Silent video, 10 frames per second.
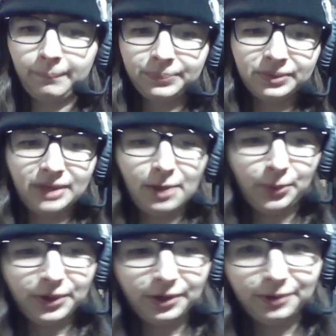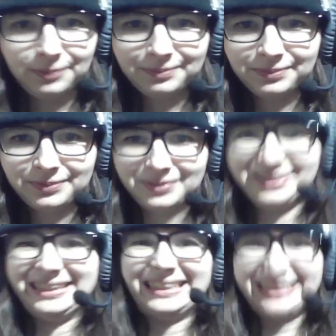There we go.
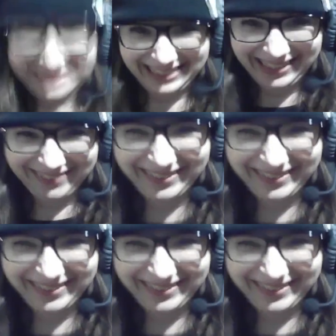There we